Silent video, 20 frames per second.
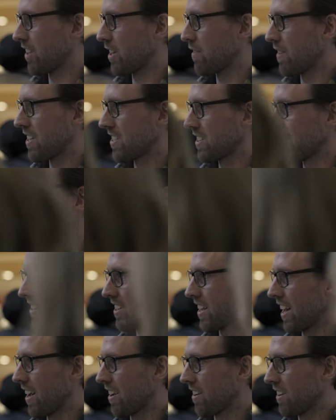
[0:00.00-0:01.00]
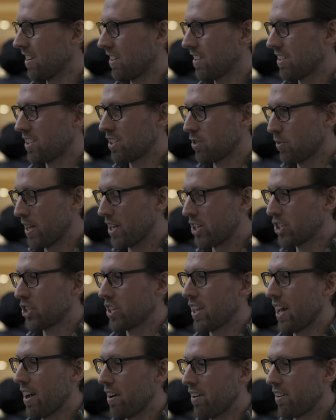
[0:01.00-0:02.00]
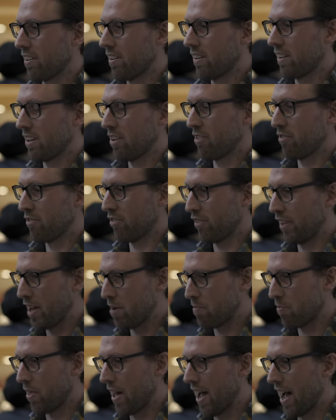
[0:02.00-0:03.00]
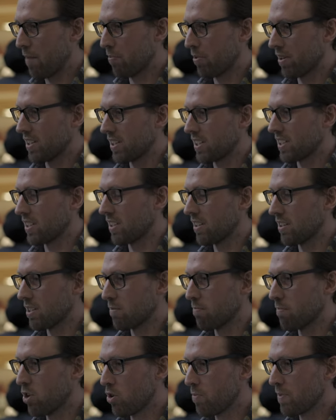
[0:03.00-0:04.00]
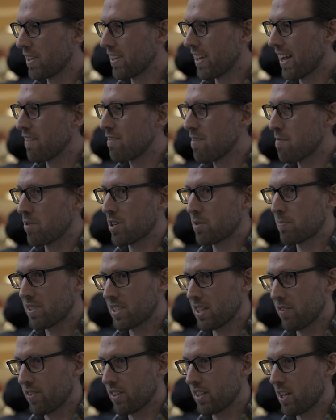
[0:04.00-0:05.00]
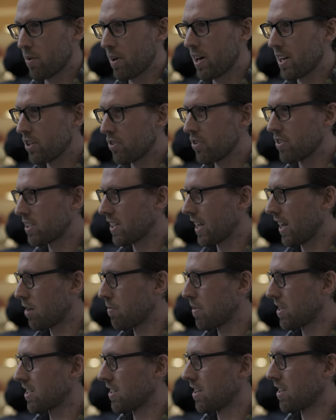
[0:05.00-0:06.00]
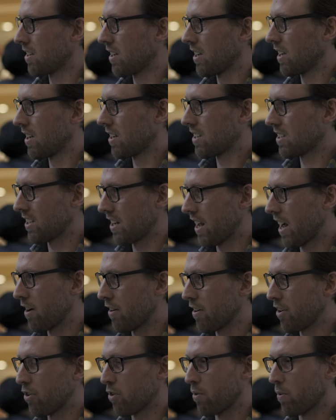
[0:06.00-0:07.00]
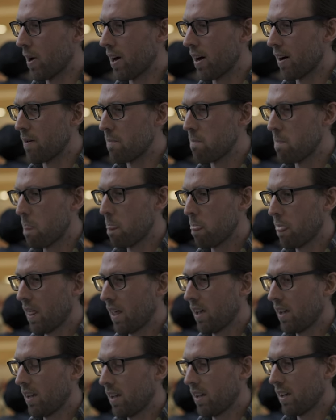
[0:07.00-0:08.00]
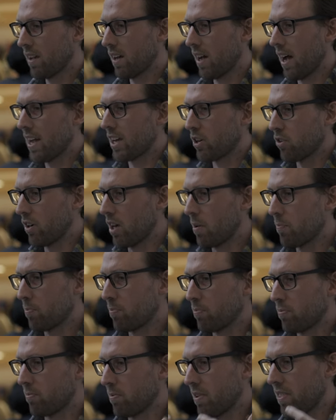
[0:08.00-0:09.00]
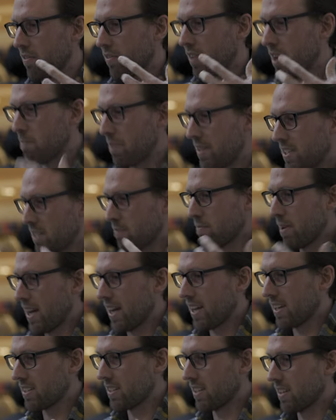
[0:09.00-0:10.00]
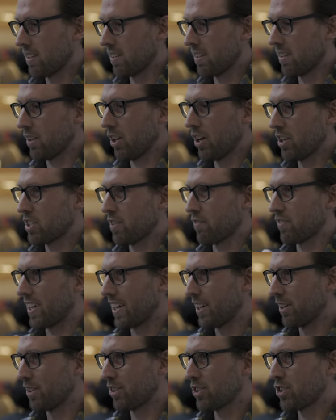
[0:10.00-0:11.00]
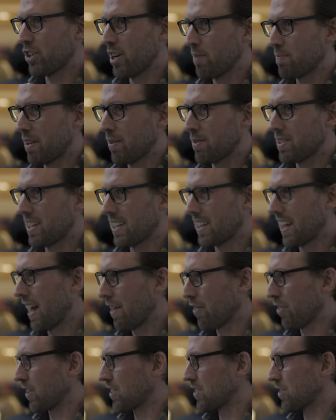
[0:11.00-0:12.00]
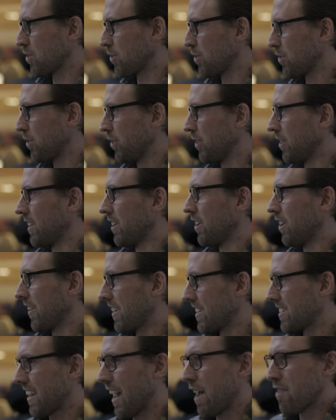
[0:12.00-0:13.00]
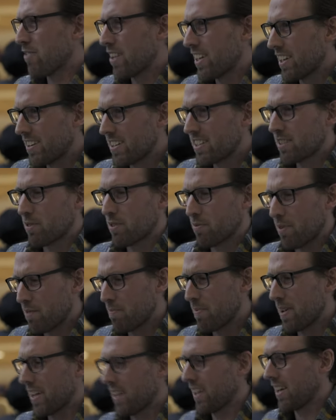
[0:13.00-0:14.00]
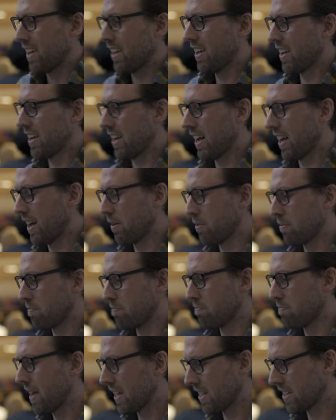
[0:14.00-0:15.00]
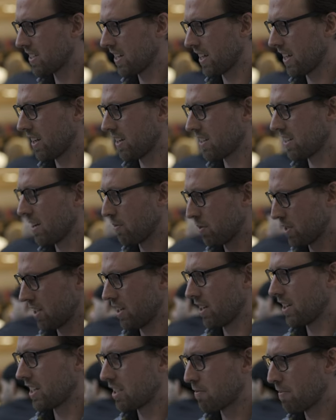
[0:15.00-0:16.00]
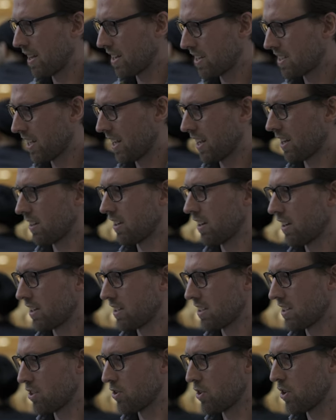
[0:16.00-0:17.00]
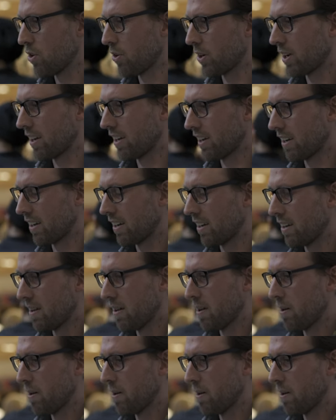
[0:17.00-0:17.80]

really resonates, that switch, that flip that happened. Because there's a moment that I remember specifically where I used cannabis in a scenario where I grew up with a very busy mind and lots of guilt trips. I was in a Catholic school and all this heaviness was with me. And I meditated. I was learning to meditate and learning to do yoga. And